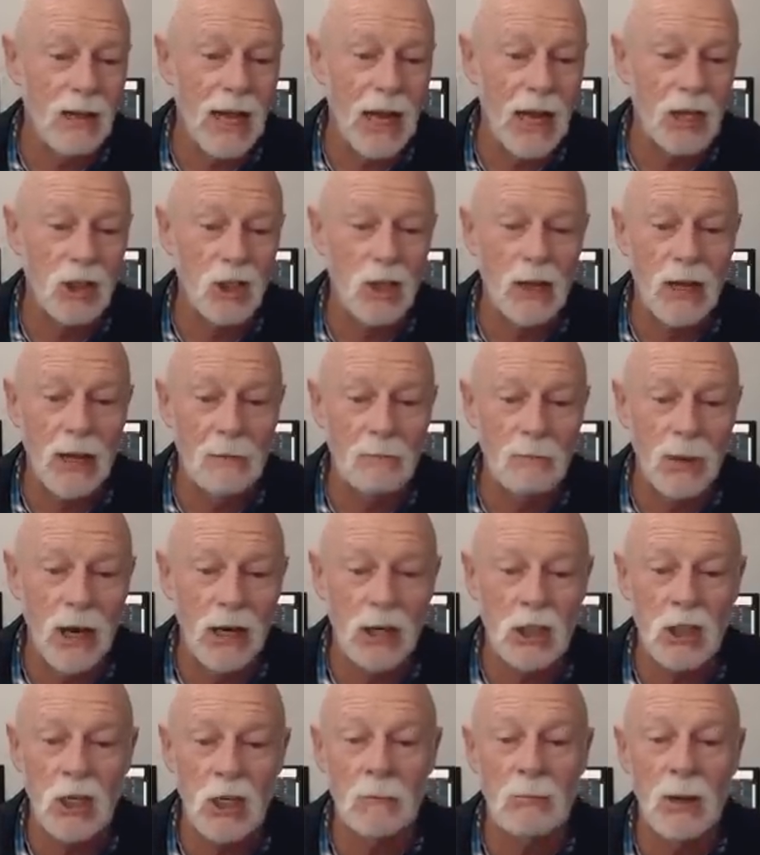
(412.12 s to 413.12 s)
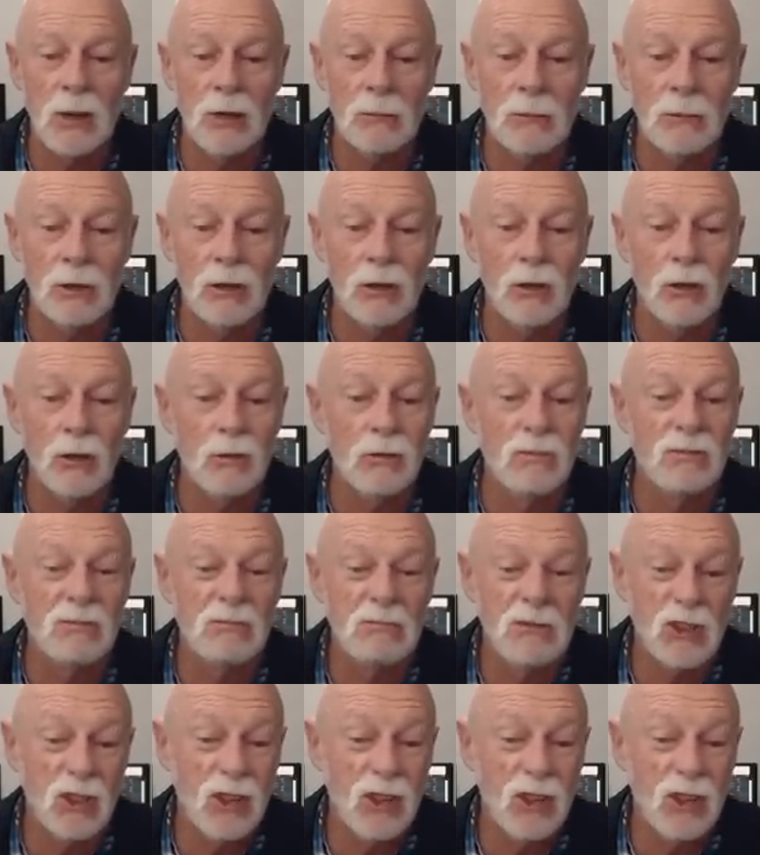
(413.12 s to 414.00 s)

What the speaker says: catching and punishing people who